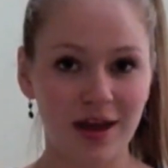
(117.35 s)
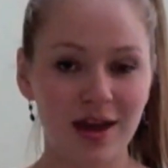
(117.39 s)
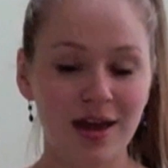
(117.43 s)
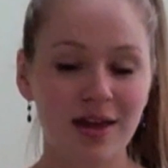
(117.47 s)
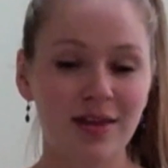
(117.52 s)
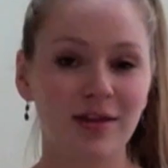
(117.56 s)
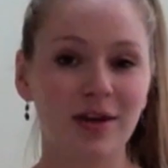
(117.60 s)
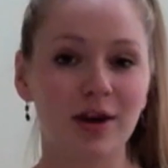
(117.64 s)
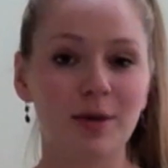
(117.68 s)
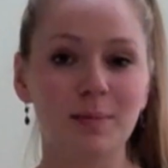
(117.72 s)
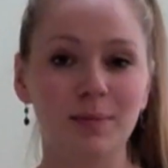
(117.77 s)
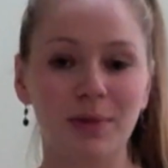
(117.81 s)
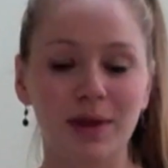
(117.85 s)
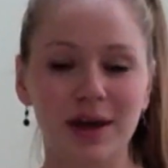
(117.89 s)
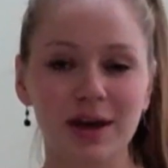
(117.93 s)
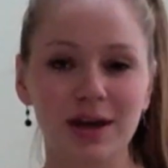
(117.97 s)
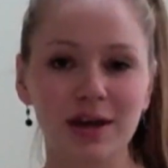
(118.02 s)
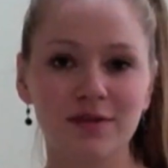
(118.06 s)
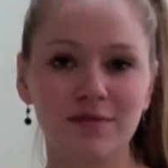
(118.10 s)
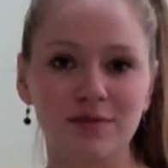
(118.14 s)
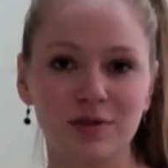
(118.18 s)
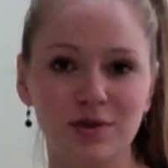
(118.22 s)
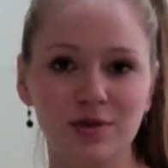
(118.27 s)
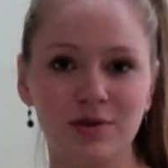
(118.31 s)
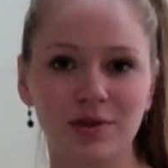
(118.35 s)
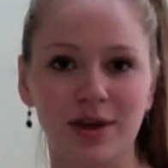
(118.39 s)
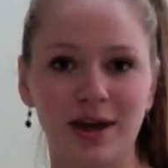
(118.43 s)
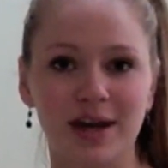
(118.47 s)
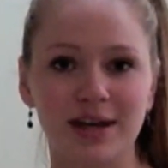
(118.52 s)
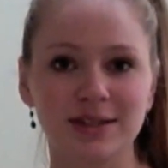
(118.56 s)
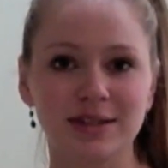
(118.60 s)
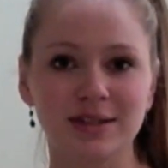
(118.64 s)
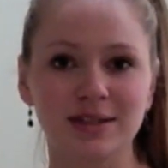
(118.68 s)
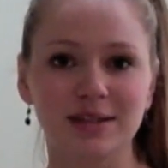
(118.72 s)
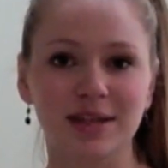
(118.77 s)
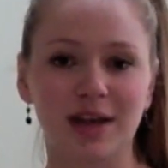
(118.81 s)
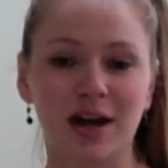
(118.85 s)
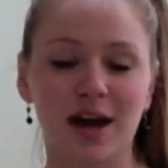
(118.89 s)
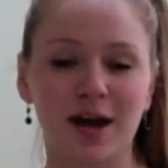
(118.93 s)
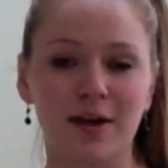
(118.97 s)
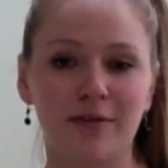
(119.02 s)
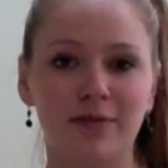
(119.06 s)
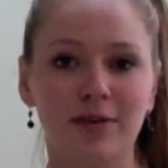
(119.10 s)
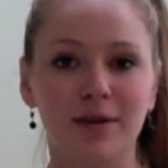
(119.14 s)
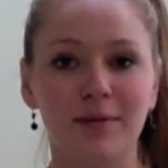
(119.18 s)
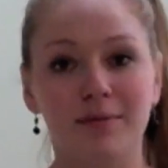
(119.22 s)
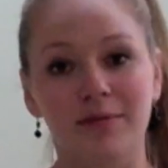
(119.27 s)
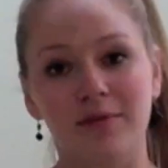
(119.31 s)
There are plenty of new classes that offer
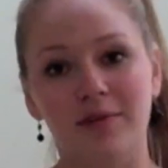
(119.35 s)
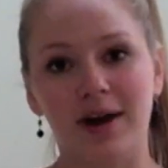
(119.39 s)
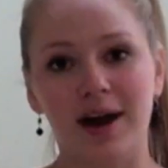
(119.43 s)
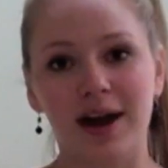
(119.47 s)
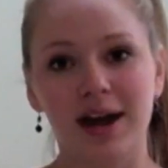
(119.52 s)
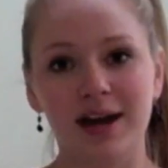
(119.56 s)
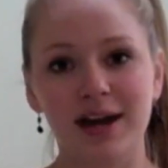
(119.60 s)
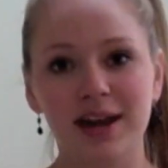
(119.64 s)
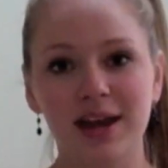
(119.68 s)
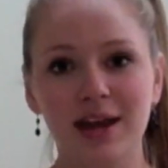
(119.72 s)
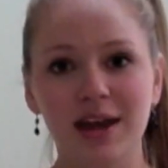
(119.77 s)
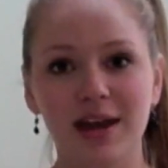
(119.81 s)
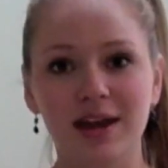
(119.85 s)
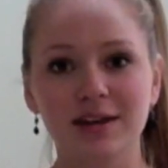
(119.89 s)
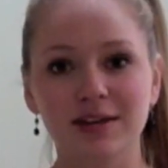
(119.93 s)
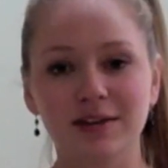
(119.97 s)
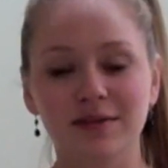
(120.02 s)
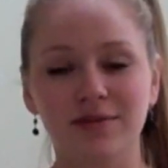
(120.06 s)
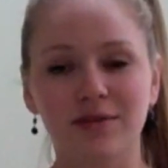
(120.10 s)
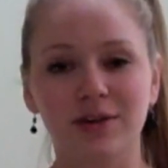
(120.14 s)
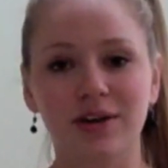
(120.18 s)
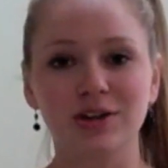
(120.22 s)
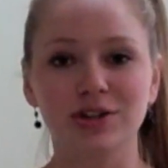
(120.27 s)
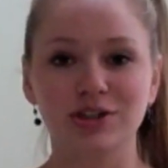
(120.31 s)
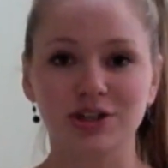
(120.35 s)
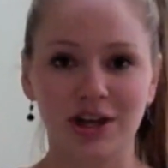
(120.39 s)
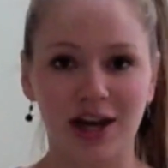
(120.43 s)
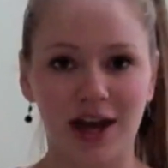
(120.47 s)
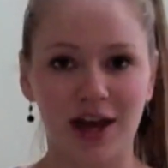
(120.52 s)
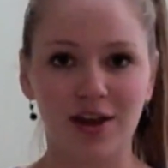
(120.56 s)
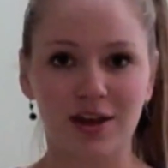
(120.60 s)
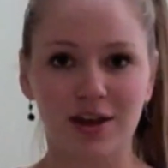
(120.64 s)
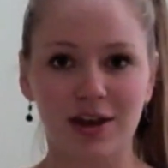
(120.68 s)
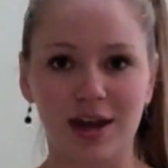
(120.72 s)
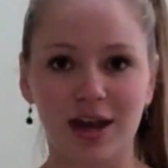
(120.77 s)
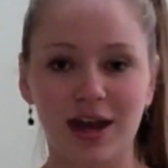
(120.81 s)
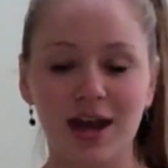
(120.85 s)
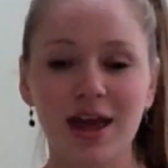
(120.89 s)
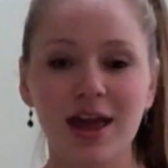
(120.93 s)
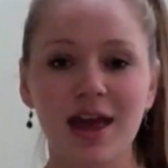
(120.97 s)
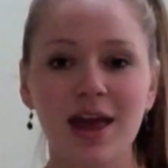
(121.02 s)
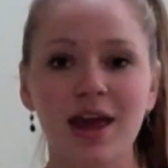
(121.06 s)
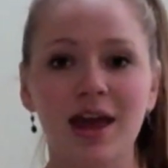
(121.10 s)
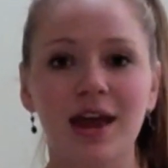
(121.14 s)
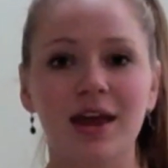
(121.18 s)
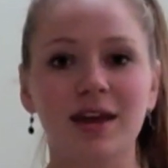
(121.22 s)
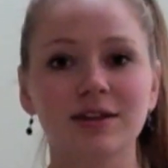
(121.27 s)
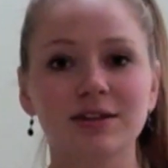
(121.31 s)
up variety and differentiality
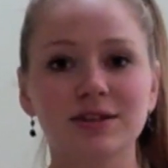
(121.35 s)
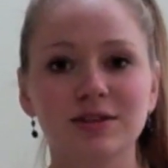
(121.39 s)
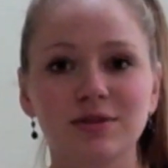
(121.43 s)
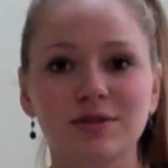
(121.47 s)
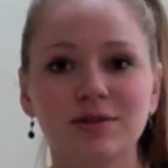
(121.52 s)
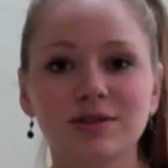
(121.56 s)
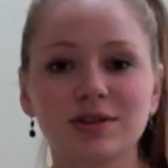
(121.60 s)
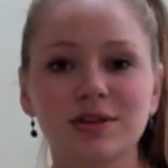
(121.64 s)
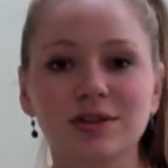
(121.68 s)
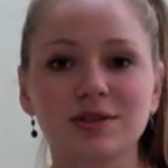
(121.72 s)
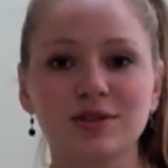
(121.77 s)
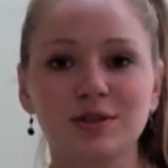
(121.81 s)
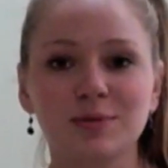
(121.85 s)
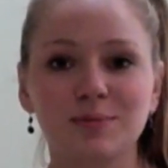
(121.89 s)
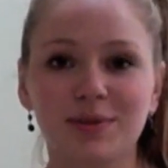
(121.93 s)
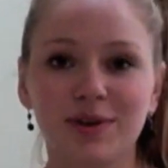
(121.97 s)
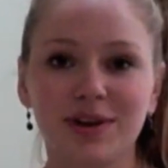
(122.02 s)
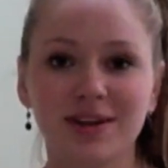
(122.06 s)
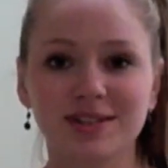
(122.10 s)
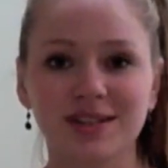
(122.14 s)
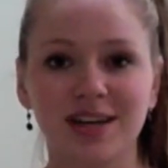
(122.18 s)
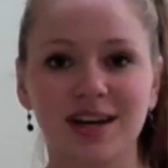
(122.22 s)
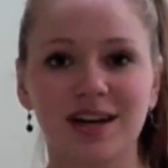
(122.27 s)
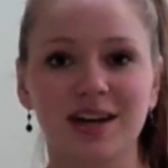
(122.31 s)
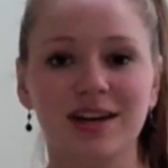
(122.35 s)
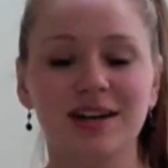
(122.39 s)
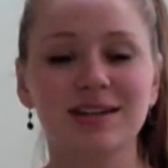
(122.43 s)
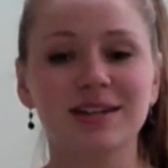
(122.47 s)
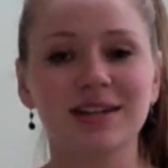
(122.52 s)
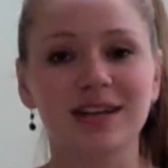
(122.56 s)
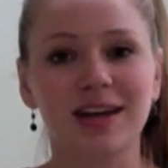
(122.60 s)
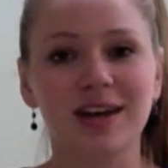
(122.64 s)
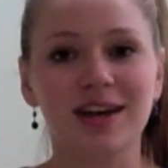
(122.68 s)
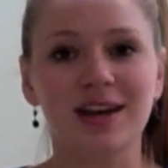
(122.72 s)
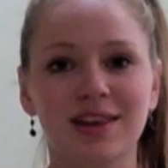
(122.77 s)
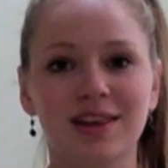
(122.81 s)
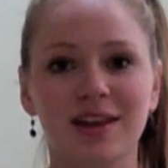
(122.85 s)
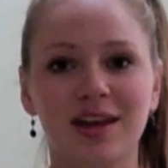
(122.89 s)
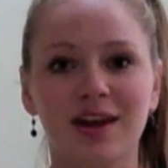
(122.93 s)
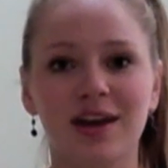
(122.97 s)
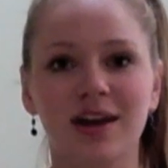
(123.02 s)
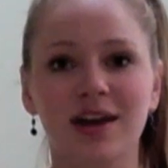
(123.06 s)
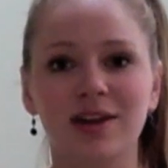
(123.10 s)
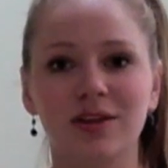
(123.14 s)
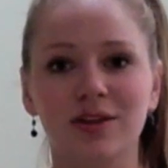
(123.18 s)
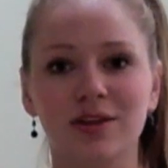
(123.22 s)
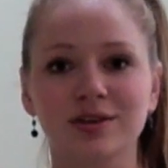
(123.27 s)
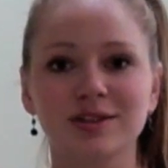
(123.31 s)
and students are super excited to get there
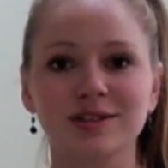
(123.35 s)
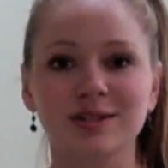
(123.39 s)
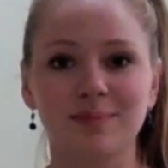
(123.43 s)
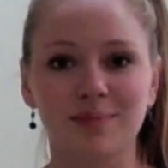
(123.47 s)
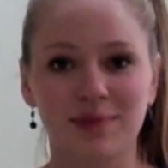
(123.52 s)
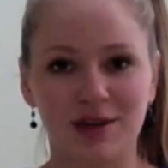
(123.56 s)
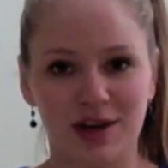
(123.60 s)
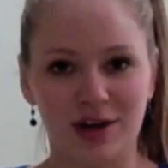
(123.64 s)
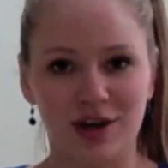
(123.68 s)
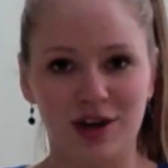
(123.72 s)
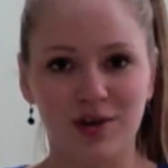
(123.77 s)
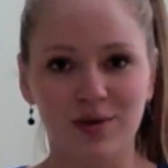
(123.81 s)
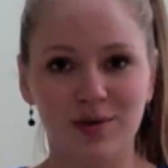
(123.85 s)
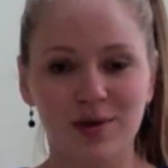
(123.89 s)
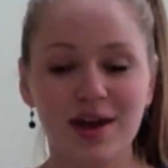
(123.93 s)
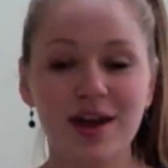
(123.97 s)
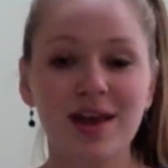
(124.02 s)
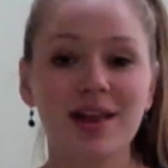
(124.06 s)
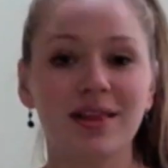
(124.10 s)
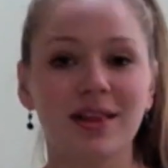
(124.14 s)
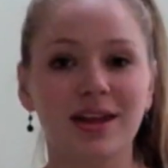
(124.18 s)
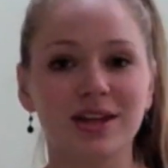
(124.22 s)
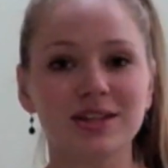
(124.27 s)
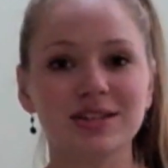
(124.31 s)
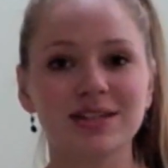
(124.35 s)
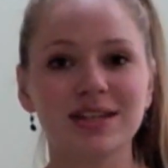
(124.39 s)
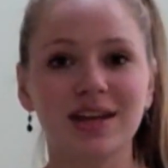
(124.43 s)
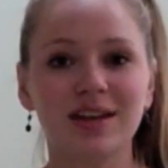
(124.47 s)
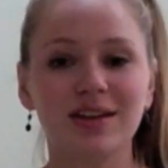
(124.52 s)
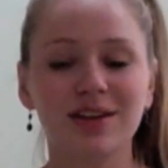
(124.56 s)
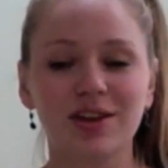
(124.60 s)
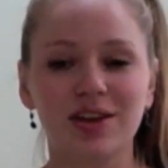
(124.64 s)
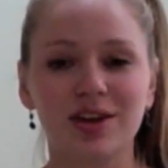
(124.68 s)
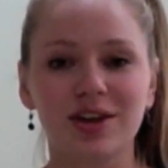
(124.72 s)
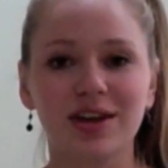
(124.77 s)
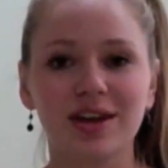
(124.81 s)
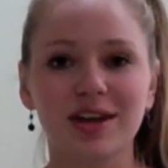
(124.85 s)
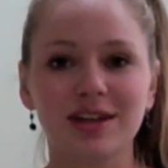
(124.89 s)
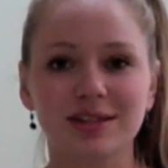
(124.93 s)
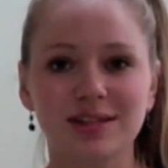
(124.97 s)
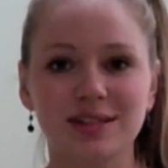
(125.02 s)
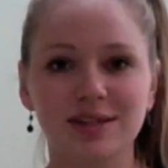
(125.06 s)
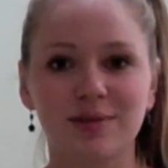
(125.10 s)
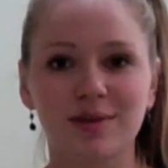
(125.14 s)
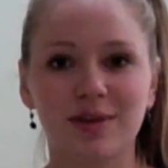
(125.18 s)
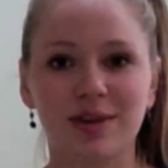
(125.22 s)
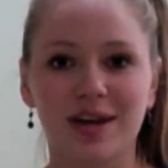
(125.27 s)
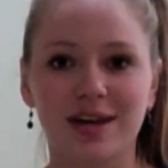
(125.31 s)
and learn something new. Let's take a look and see
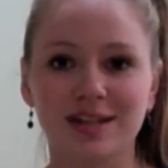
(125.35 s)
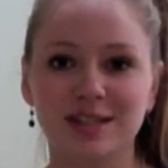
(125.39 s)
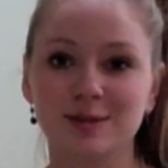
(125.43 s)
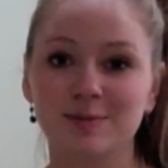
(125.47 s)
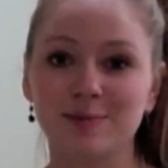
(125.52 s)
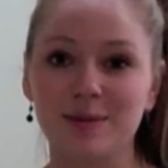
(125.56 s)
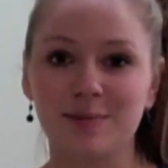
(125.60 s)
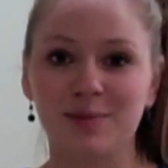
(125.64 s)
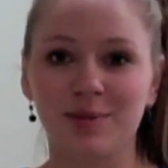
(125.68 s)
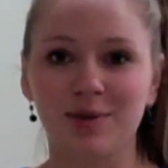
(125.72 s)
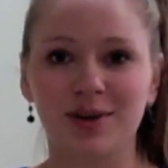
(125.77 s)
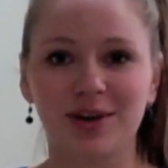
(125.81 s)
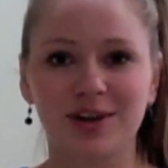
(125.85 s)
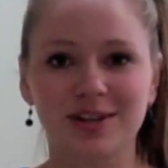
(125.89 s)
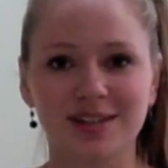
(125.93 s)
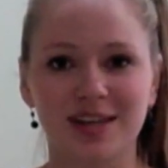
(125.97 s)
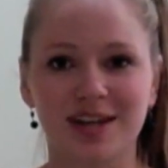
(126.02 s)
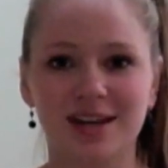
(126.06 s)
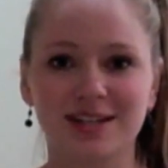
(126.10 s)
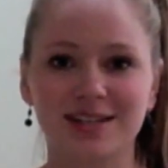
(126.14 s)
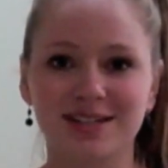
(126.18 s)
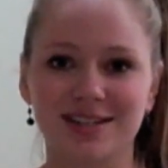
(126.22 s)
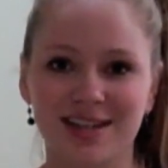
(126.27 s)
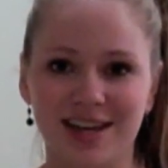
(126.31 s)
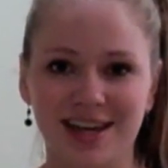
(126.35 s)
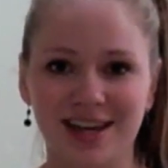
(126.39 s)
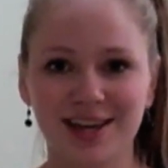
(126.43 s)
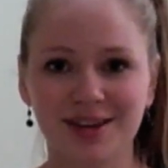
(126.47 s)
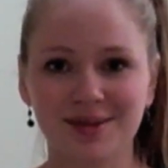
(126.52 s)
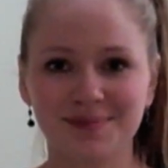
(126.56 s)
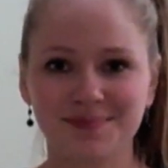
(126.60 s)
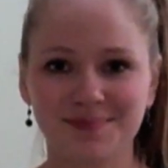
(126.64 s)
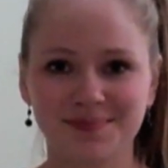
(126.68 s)
what classes people are excited to take.